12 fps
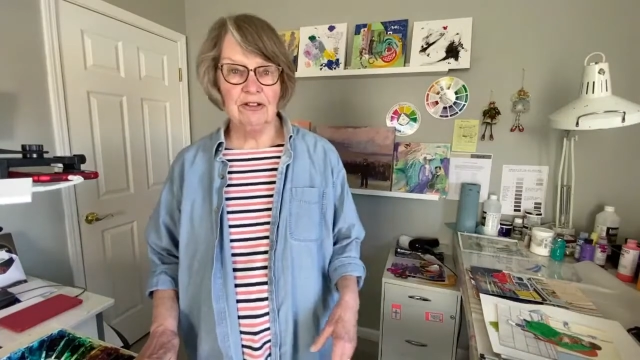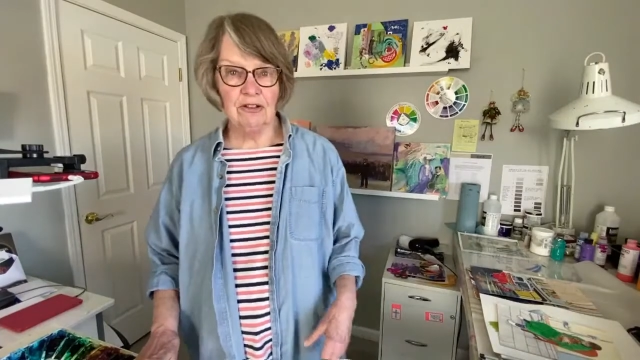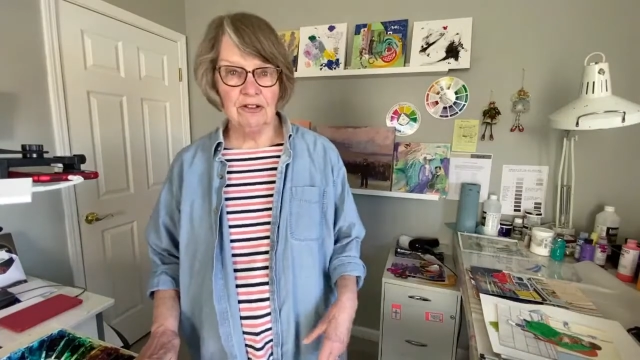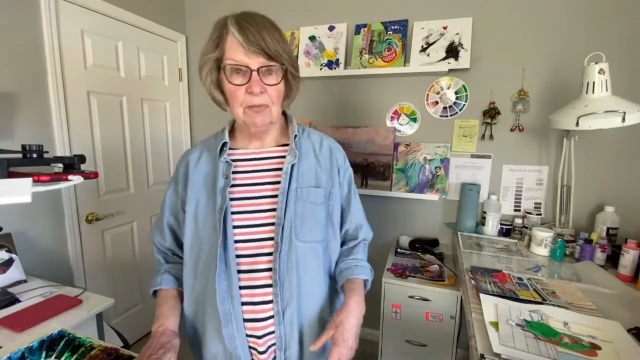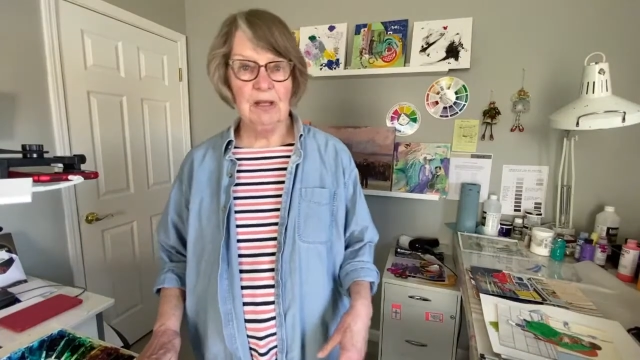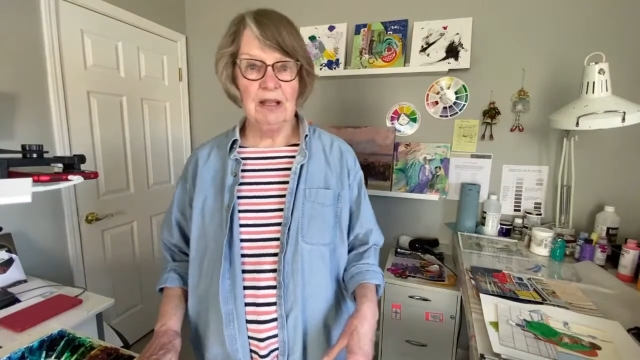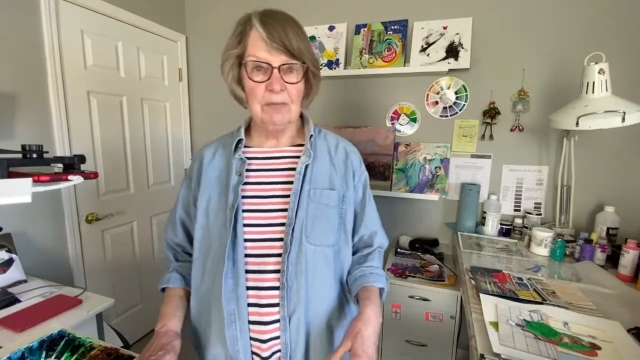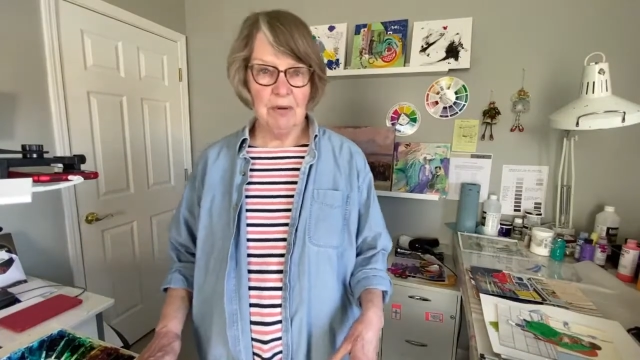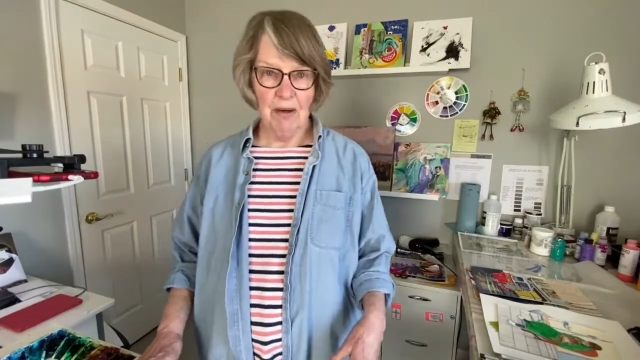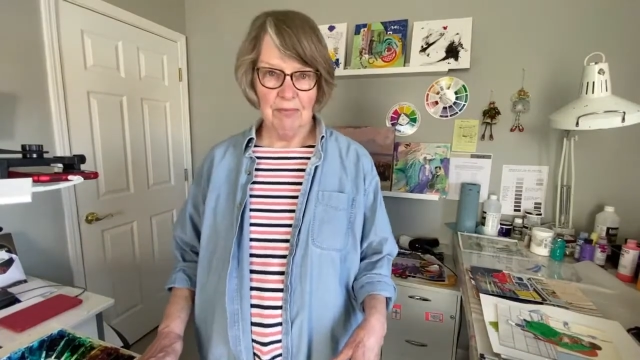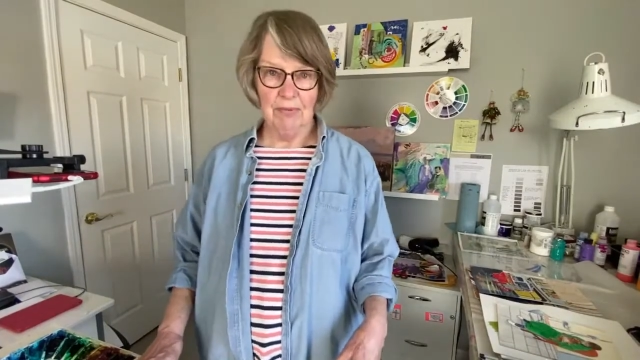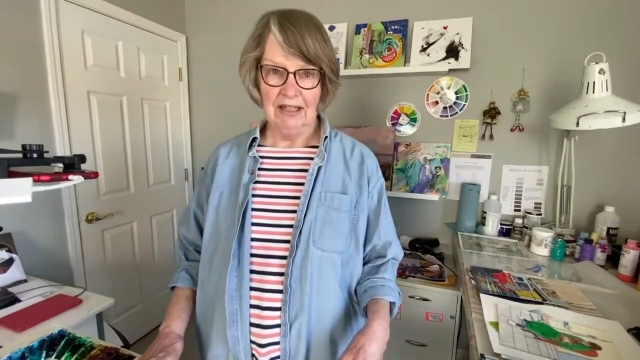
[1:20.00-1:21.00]
to be the
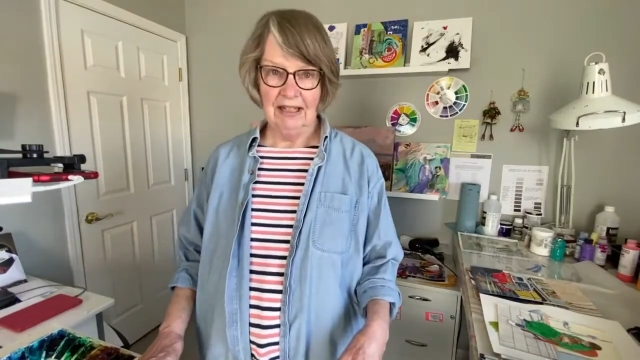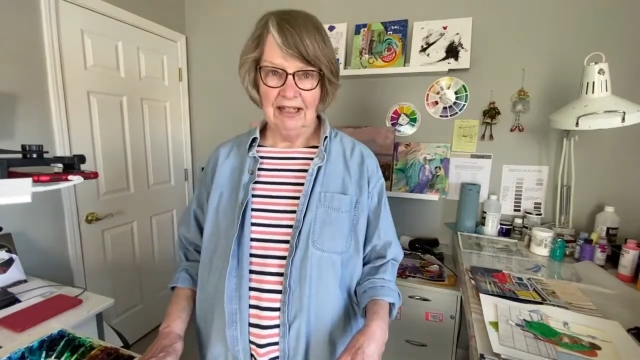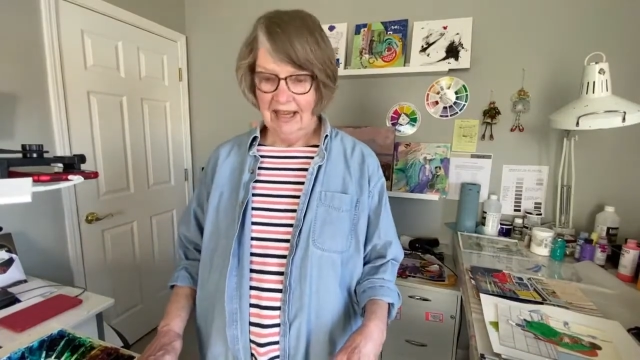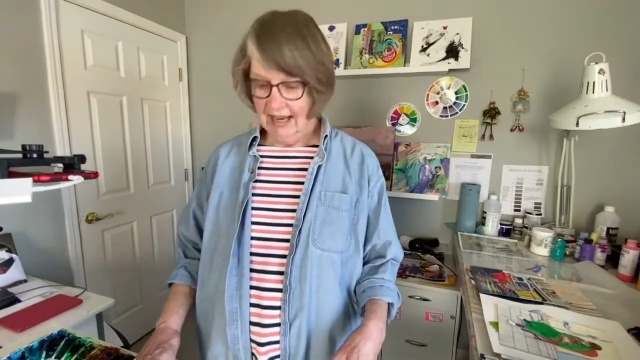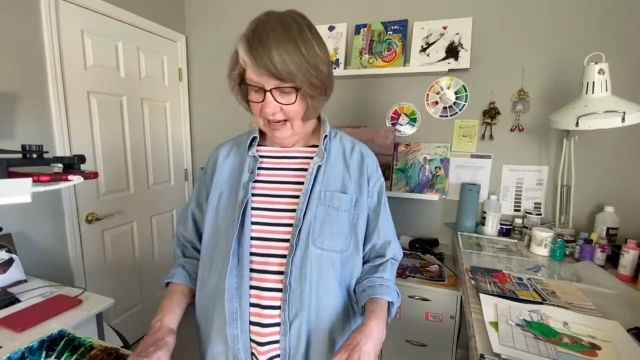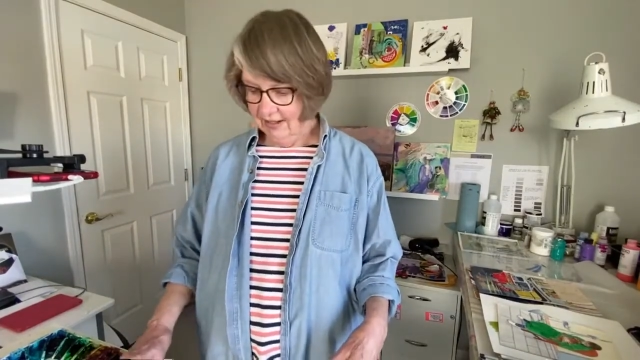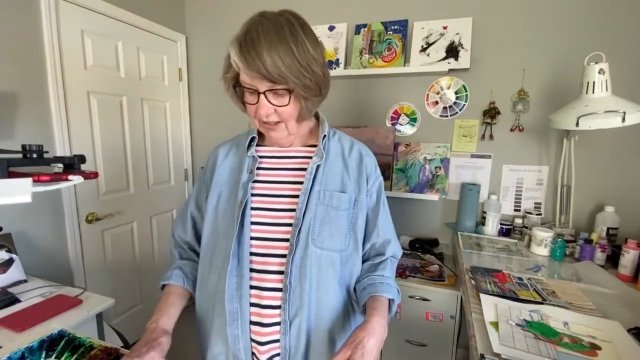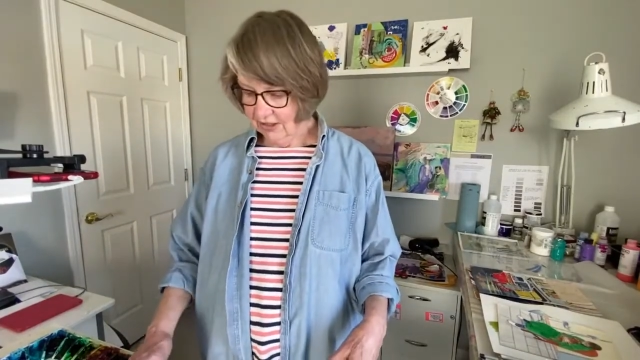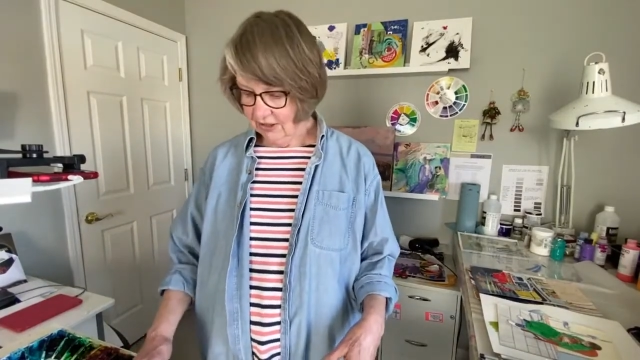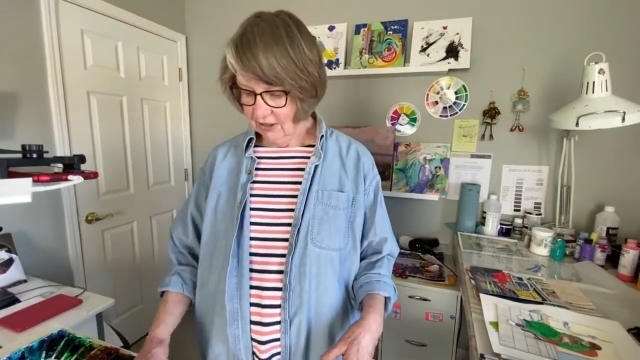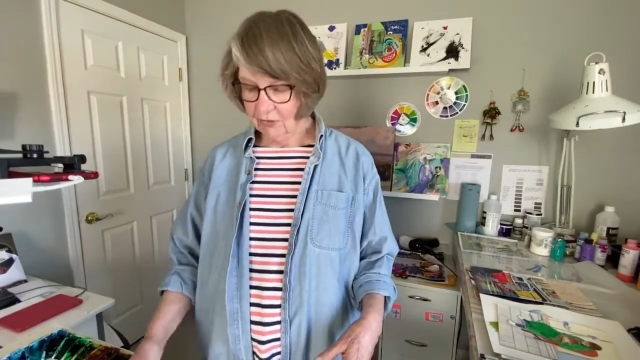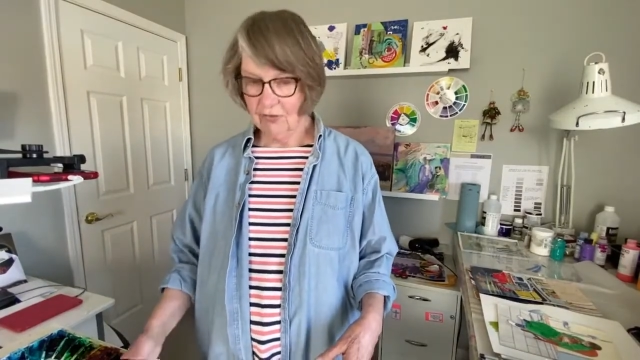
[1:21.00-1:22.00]
puppy. And this is the